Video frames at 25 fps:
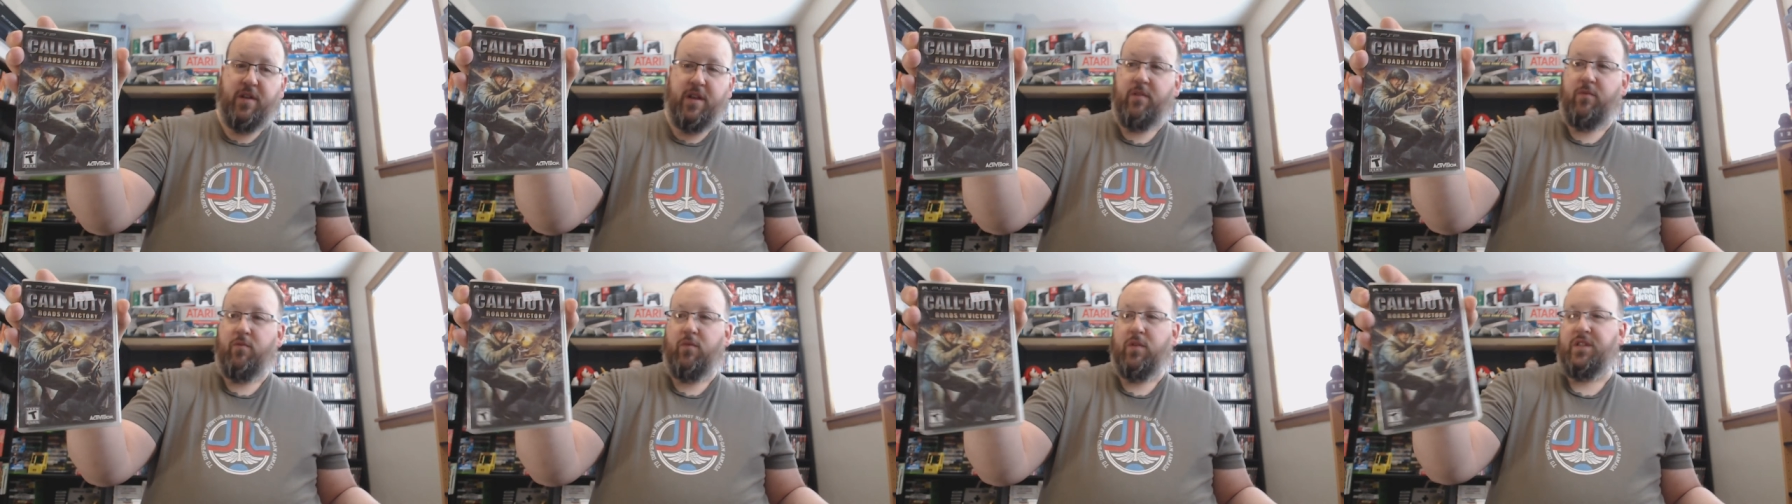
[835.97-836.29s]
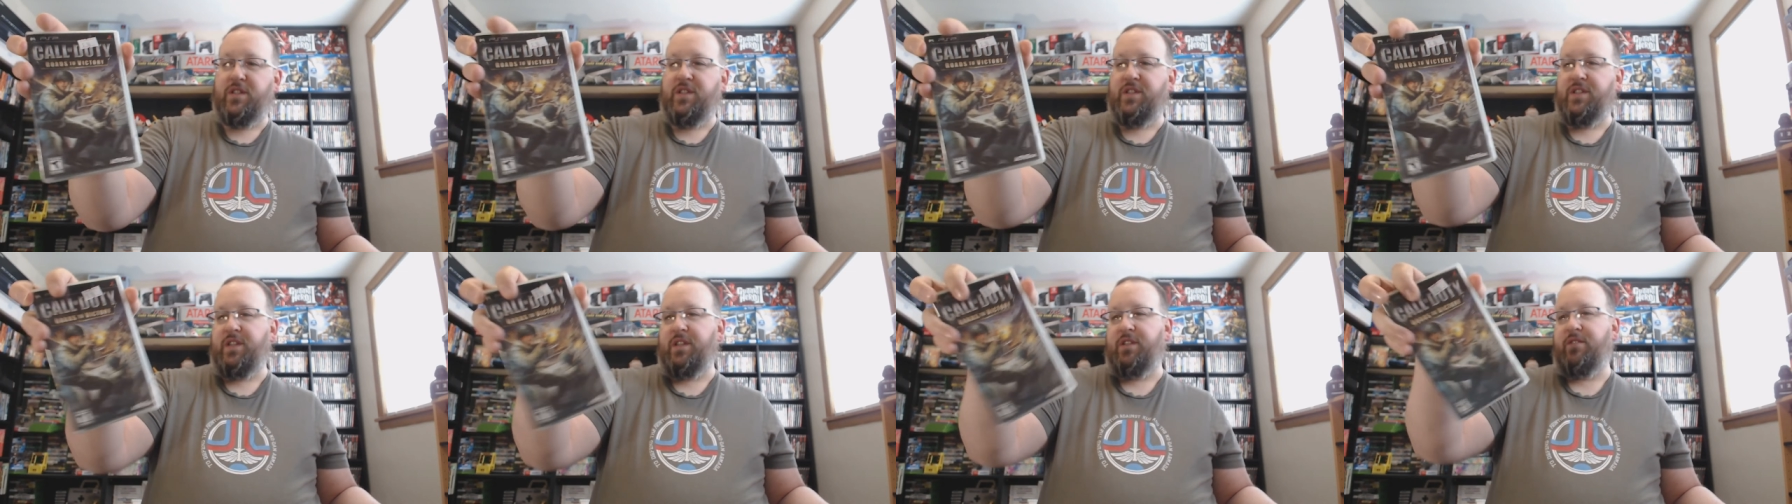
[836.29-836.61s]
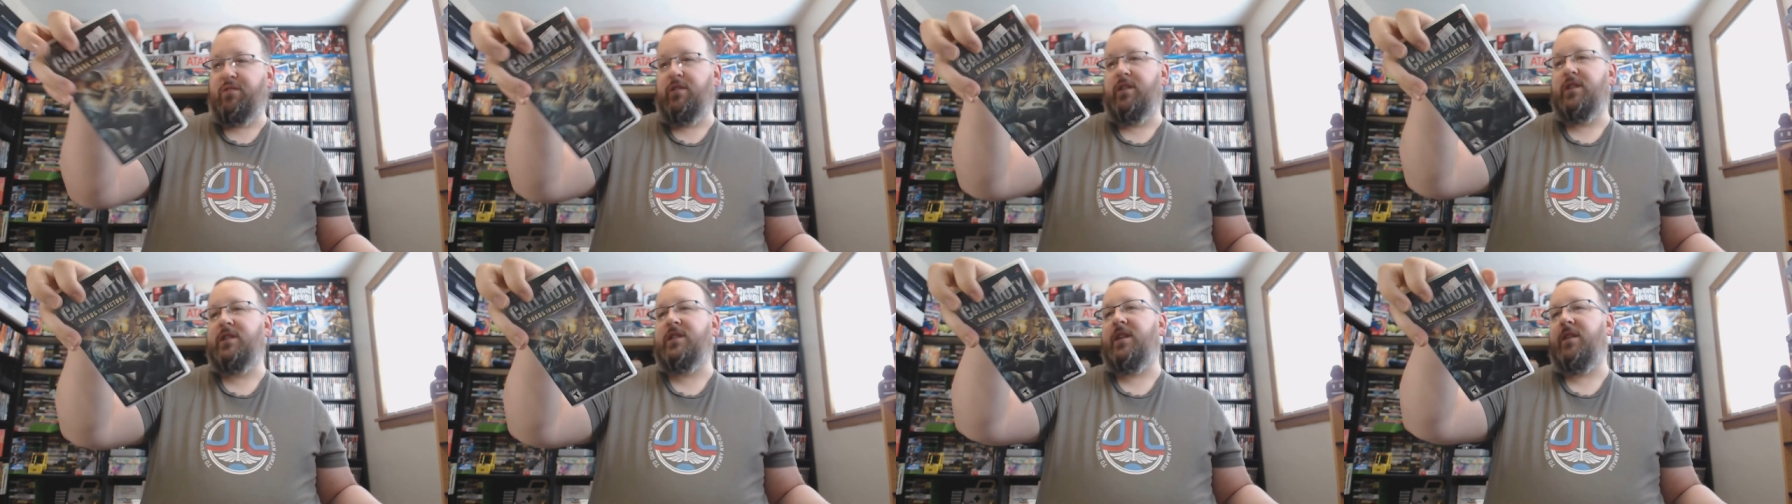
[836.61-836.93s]
which is
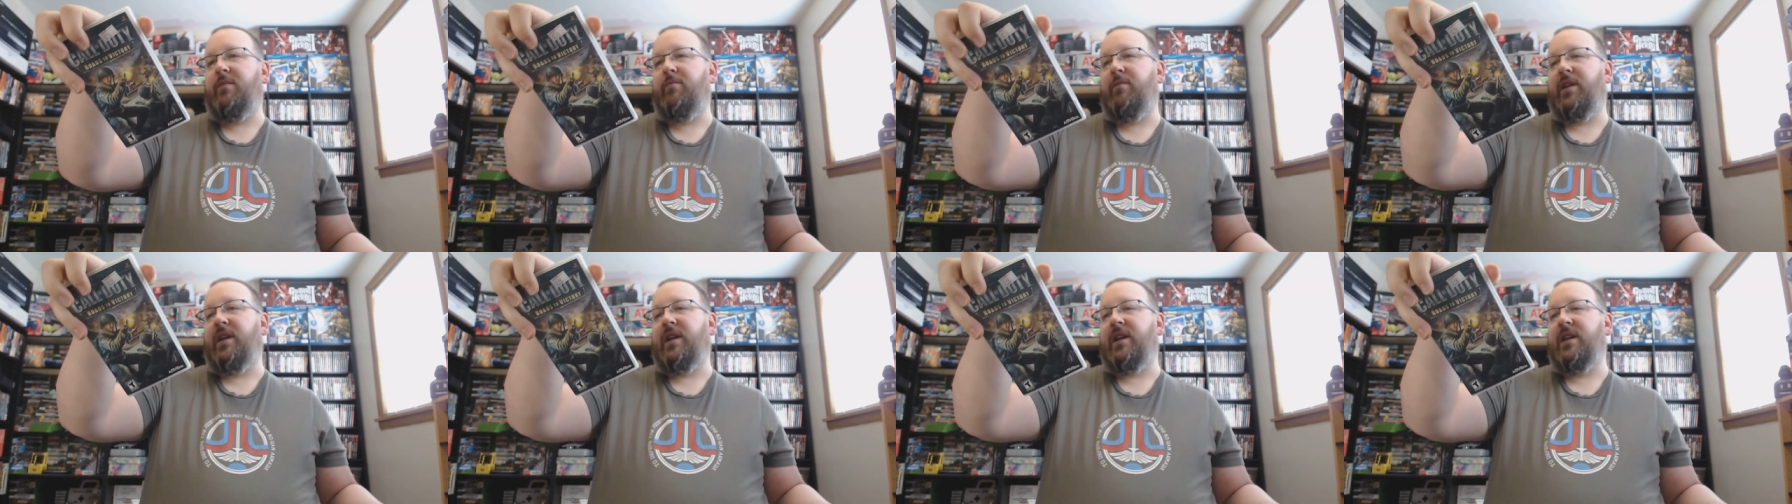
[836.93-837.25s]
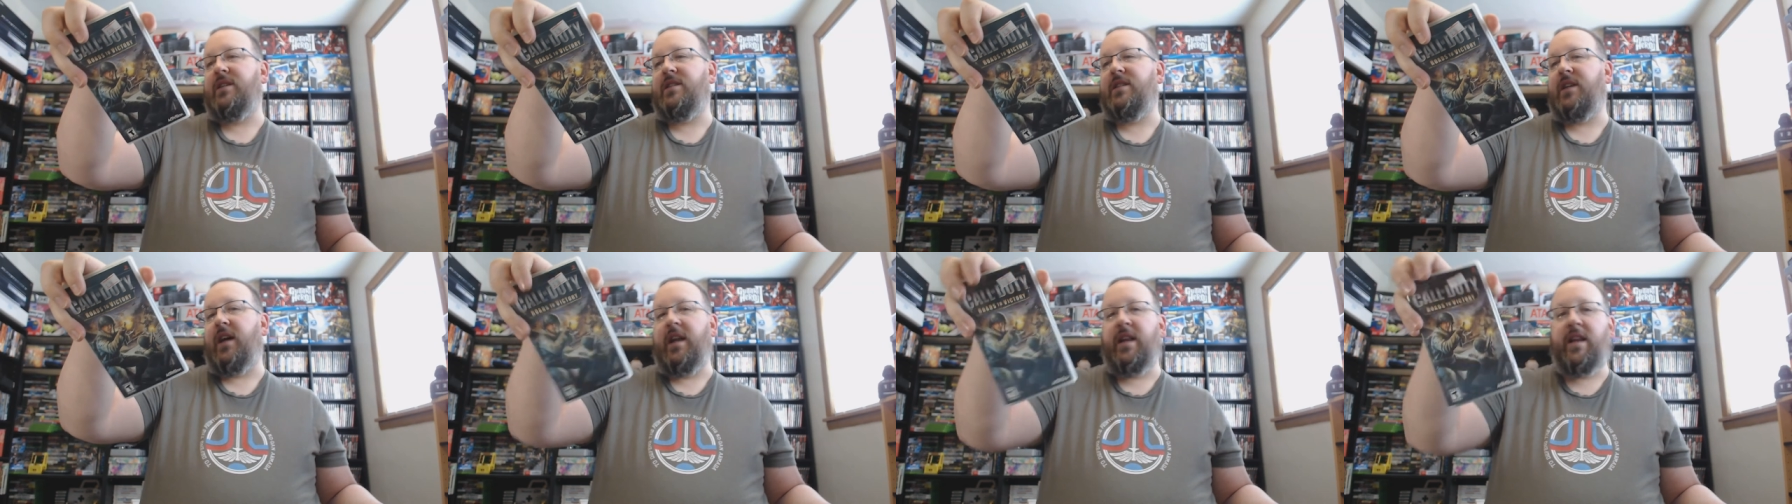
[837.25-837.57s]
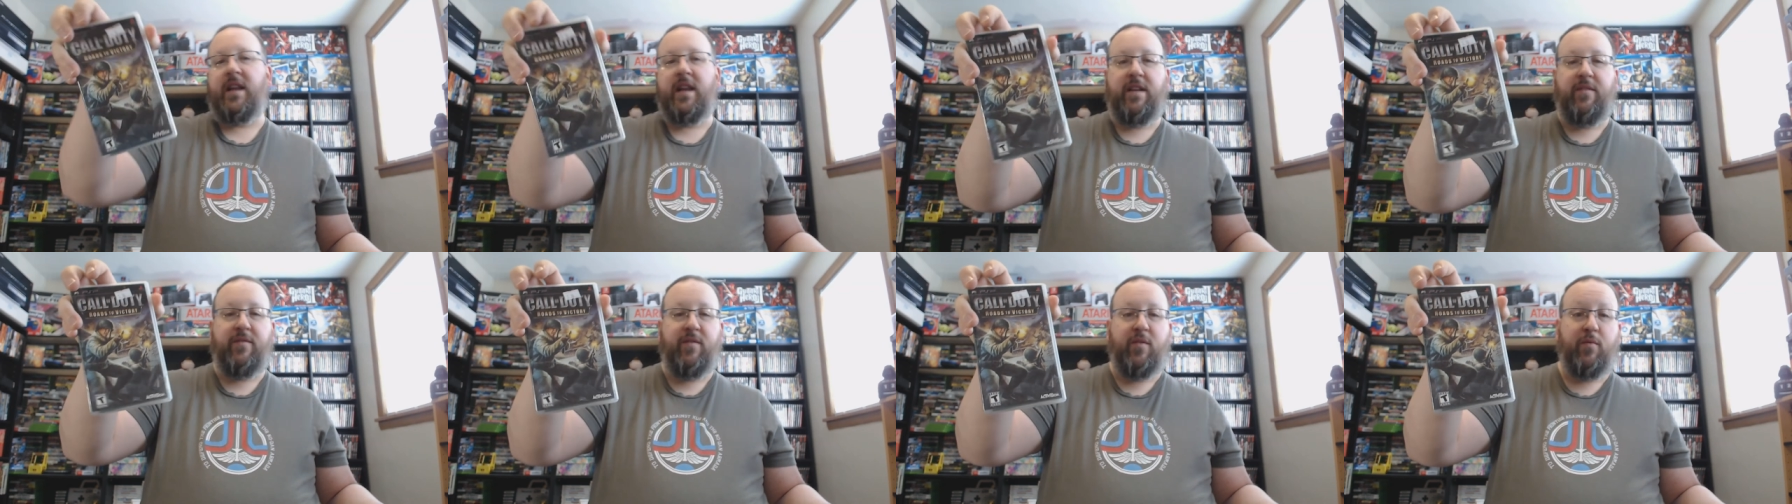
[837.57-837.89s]
interesting because I
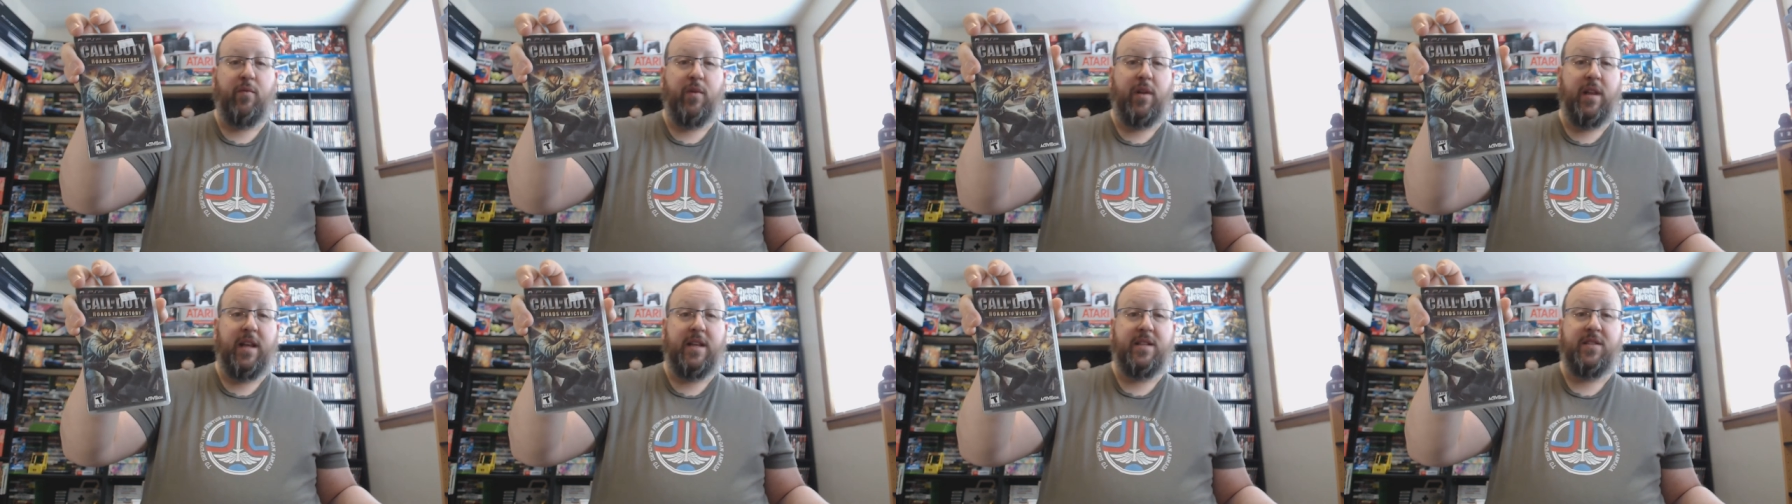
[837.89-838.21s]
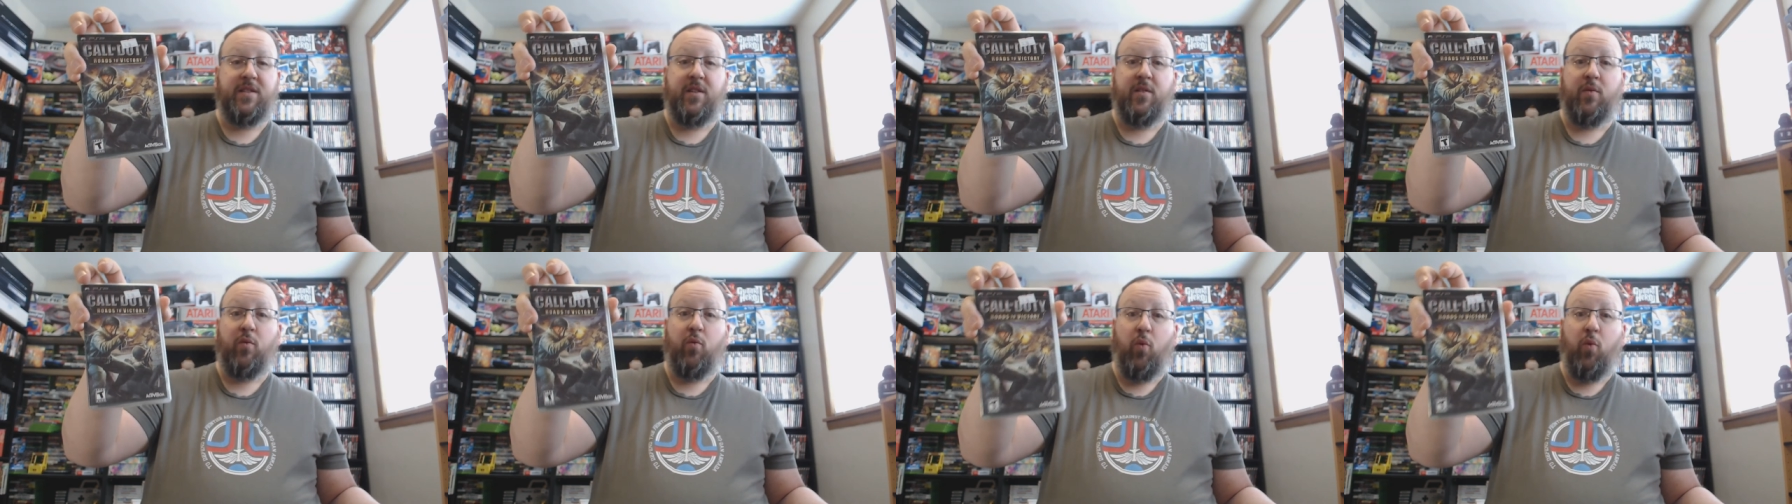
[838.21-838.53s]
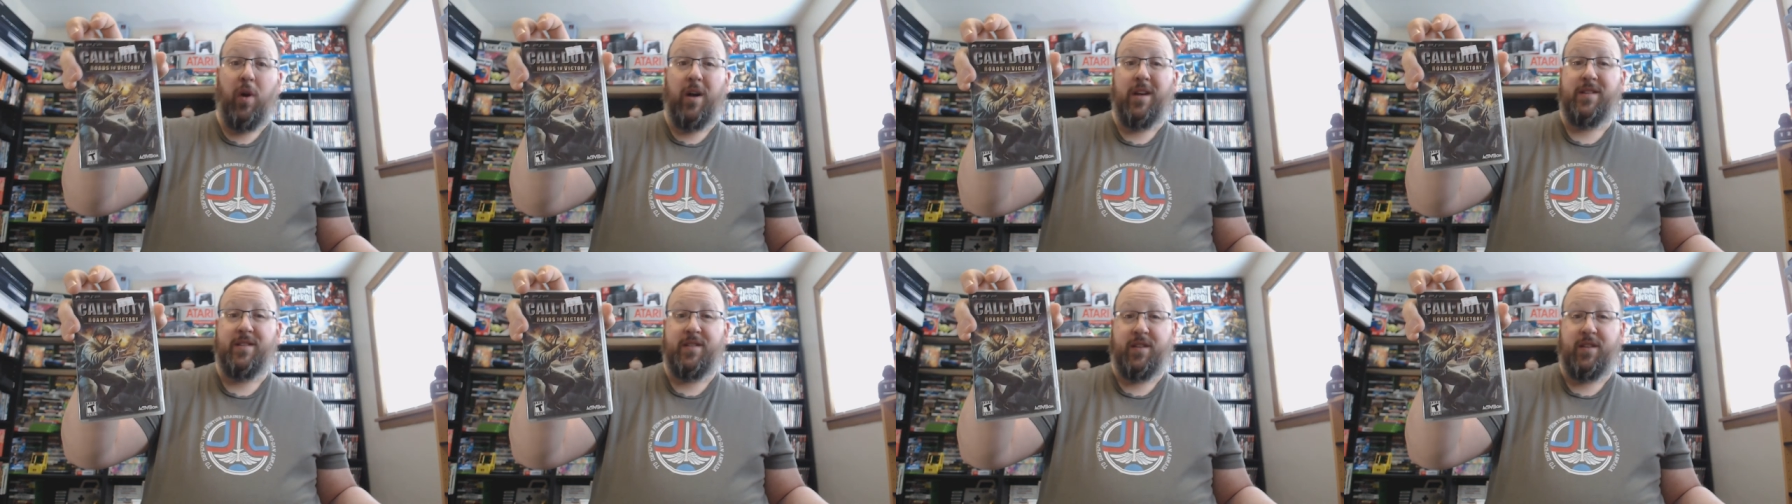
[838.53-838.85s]
didn't even realize there
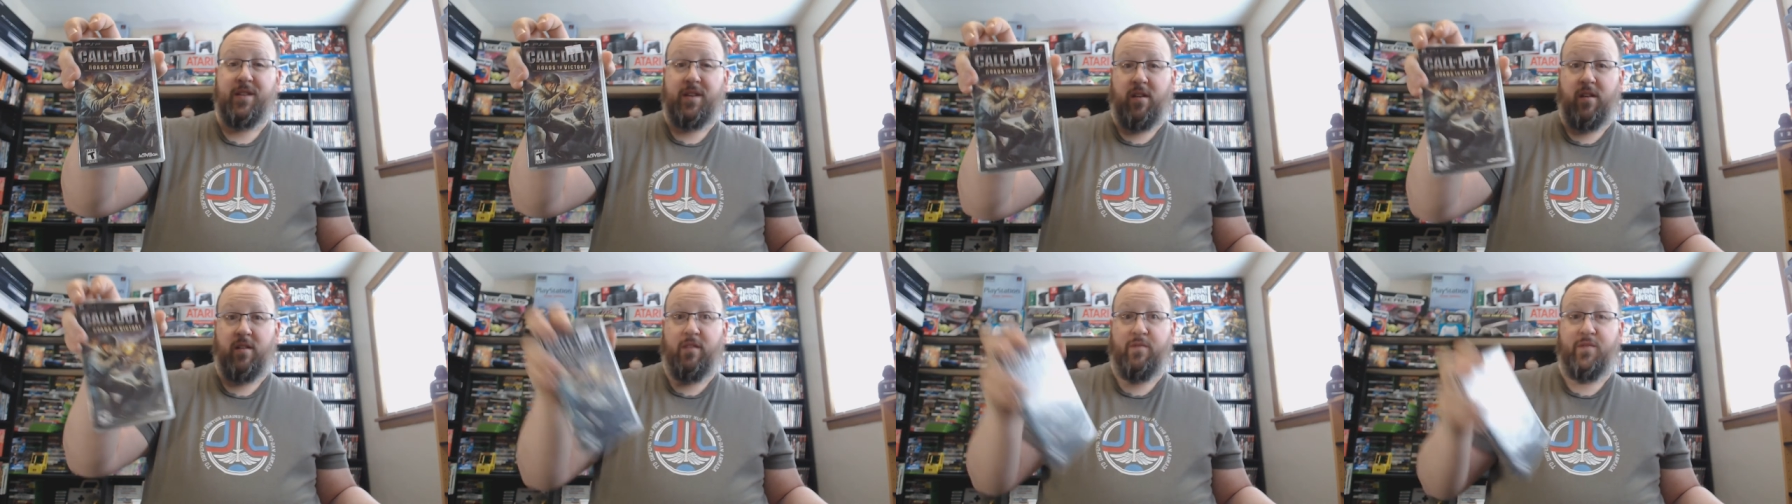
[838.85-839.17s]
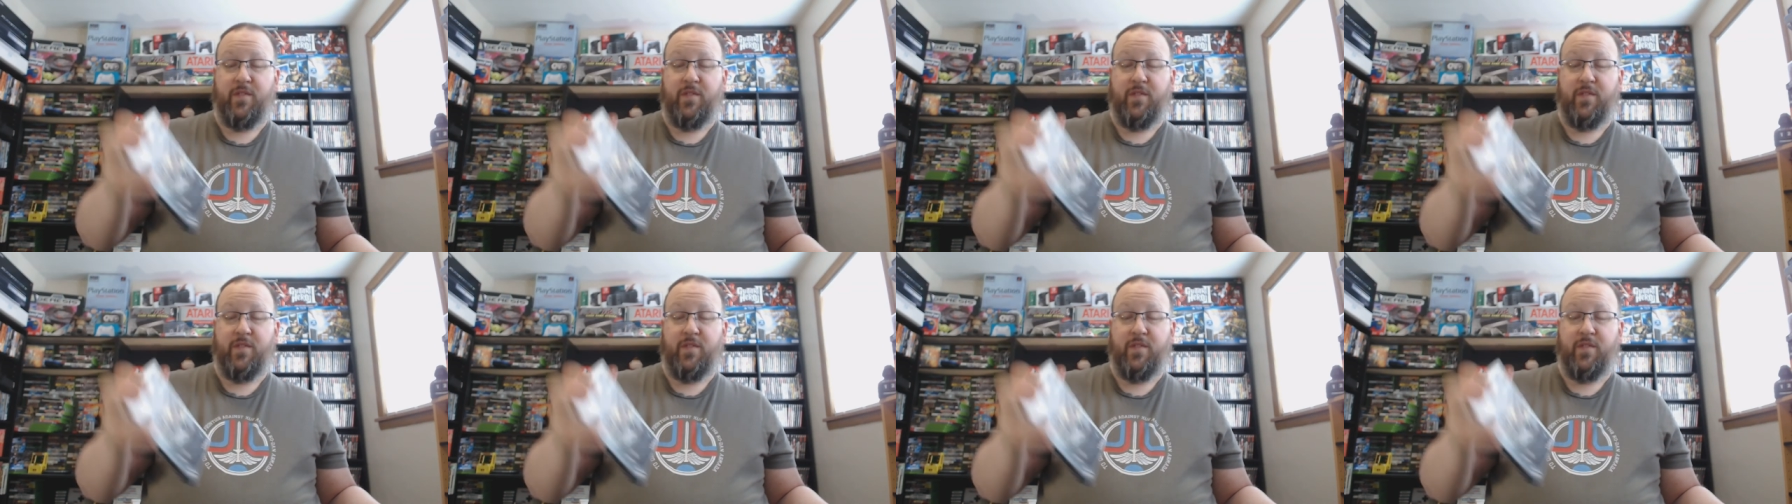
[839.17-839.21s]
was a Call of